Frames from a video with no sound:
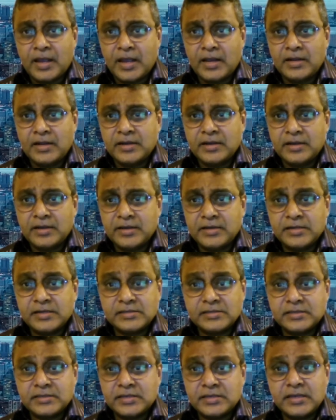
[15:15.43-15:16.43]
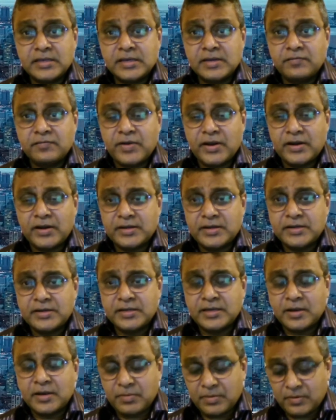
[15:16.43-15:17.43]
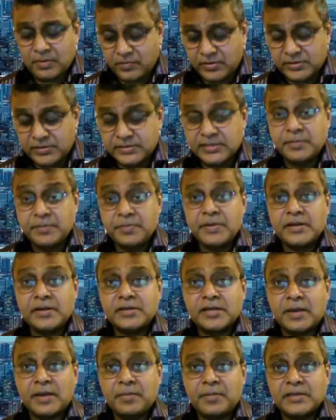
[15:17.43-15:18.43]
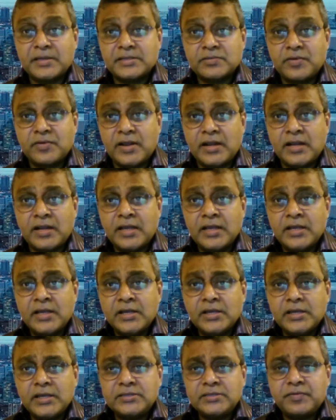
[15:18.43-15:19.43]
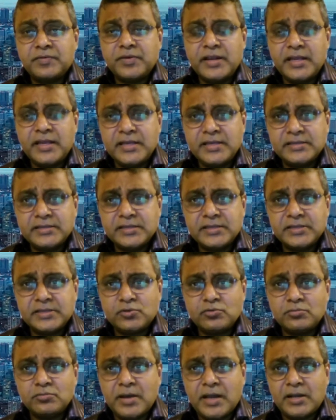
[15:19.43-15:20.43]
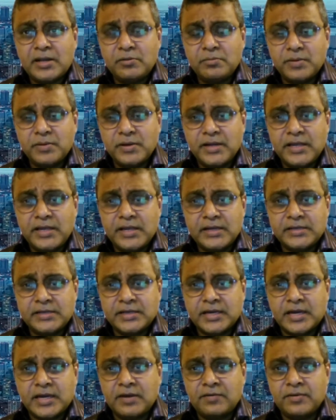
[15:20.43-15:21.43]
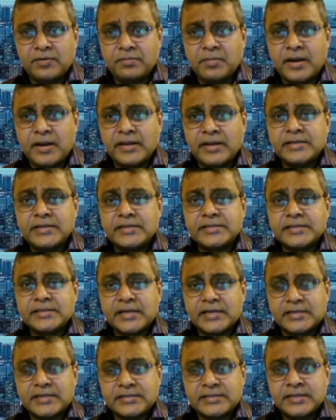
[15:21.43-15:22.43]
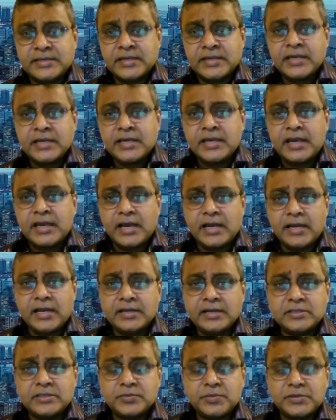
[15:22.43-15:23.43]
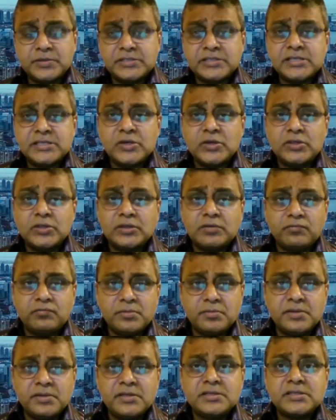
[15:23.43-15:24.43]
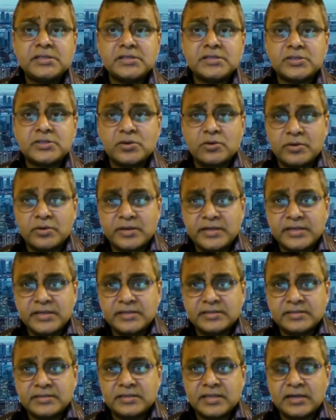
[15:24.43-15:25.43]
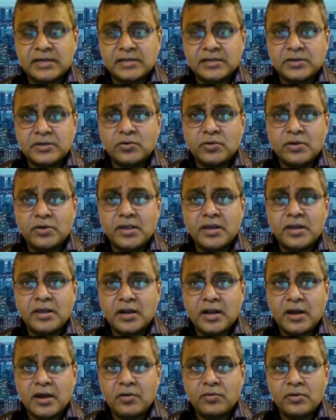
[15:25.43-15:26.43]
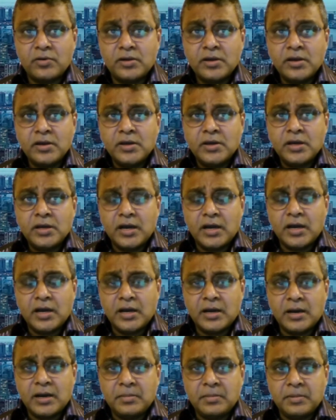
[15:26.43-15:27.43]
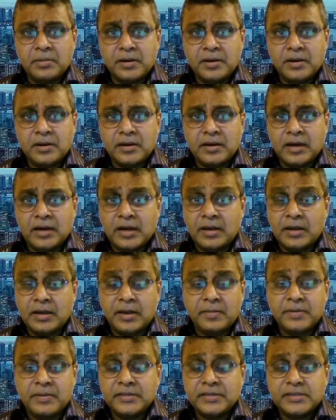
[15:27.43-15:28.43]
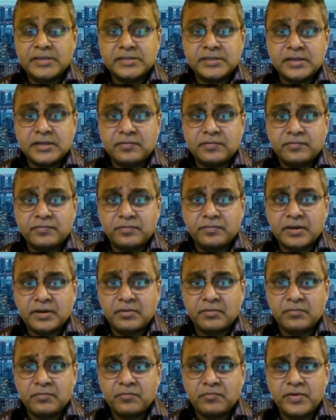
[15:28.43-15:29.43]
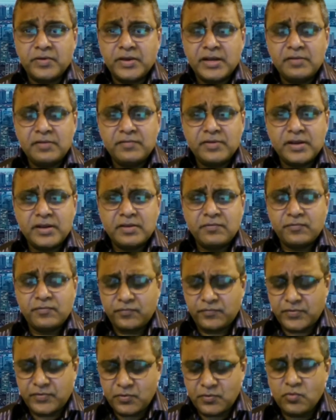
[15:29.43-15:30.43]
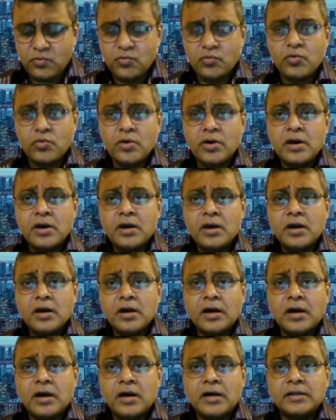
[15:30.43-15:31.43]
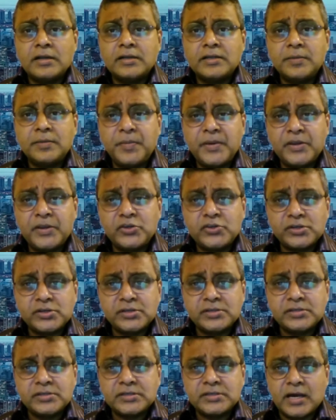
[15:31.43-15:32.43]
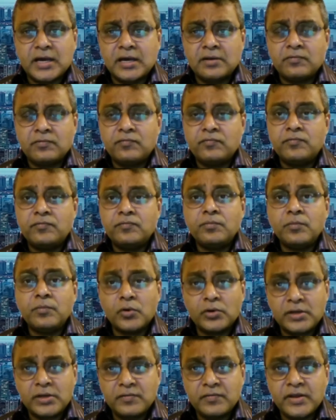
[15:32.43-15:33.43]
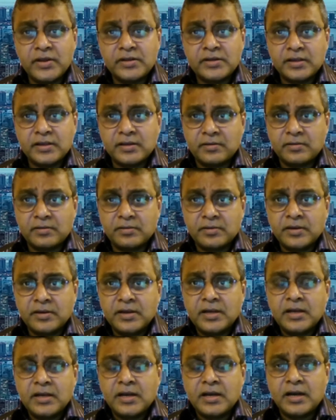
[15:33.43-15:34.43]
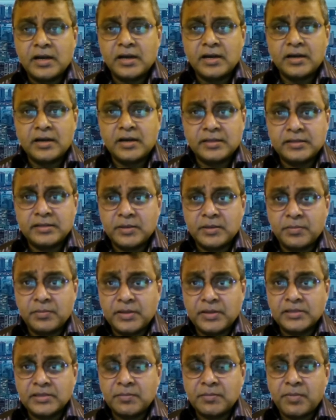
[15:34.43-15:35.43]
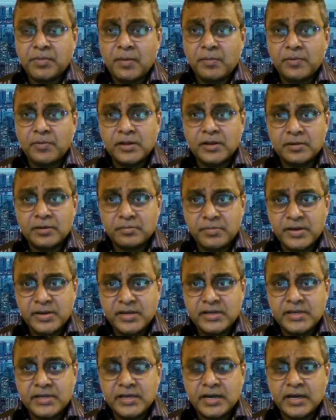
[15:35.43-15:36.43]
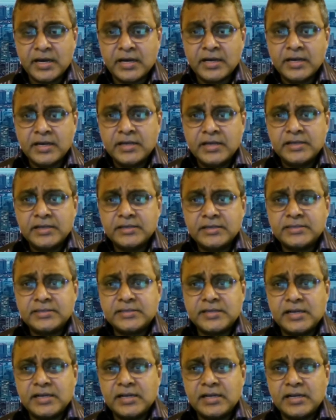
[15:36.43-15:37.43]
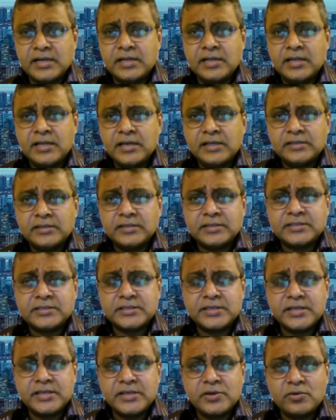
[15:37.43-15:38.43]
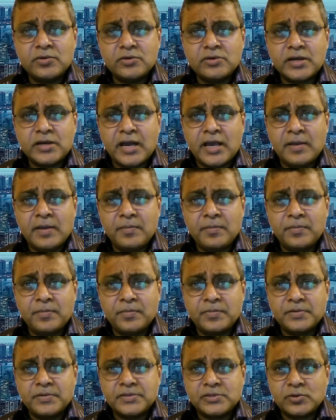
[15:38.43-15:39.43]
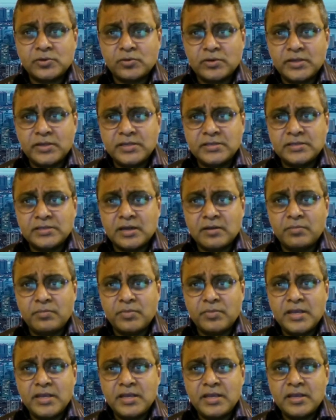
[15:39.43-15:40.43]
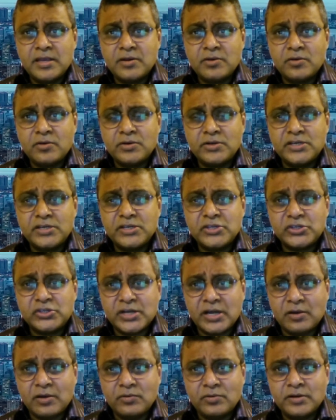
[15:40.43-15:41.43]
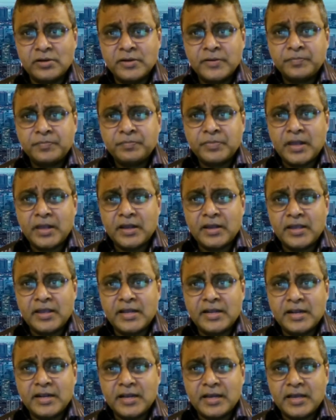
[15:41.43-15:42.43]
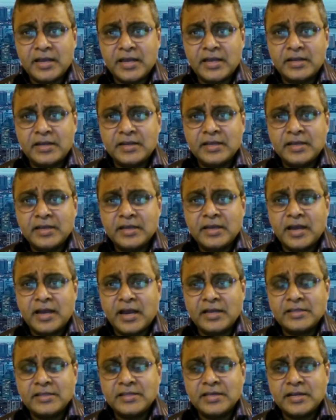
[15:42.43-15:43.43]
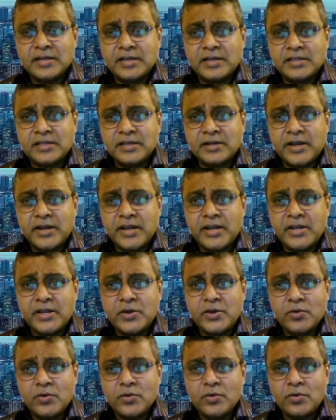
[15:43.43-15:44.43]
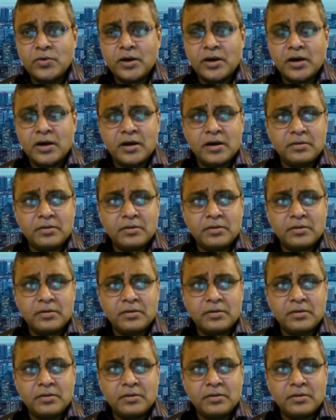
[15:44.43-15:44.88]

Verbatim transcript: and uh, it has in fact eating up our sleeping time as well it's very easy to manipulate our mindsets and especially on the women's stories that are going around uh, uh, I, I, mean, these are uh, very, very few depictions are motivating in the in the popular media. It's still, the stereotype stories are being you know dished out again and again, either in the radio